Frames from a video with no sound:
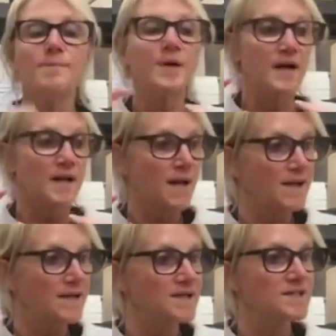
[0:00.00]
But I
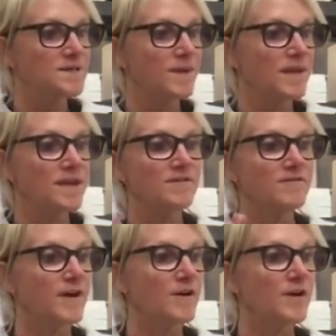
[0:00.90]
need to make it
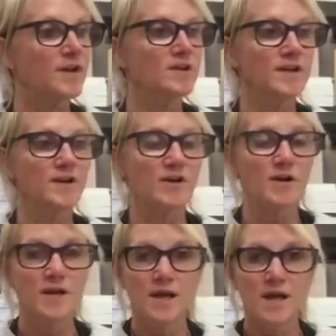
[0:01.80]
very clear
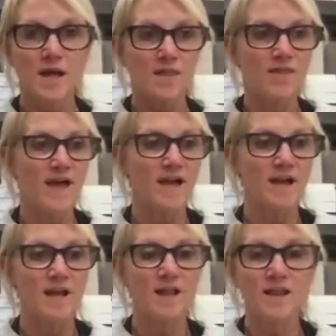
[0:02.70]
that
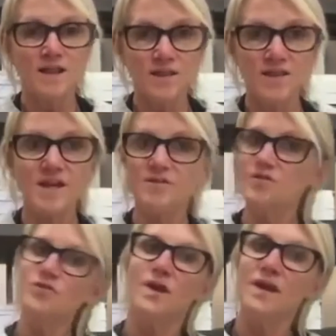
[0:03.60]
these
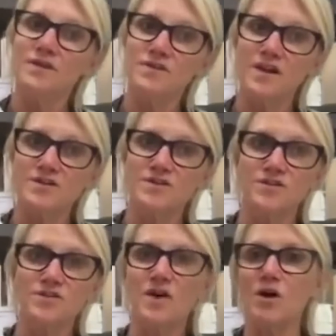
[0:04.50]
training
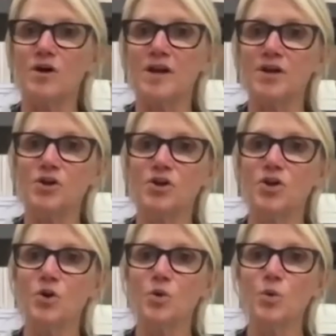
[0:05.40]
sessions are in
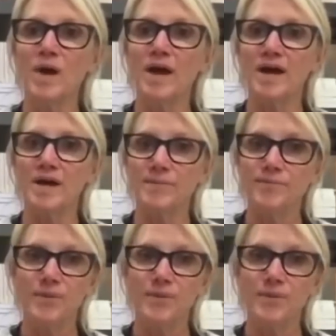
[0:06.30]
no way,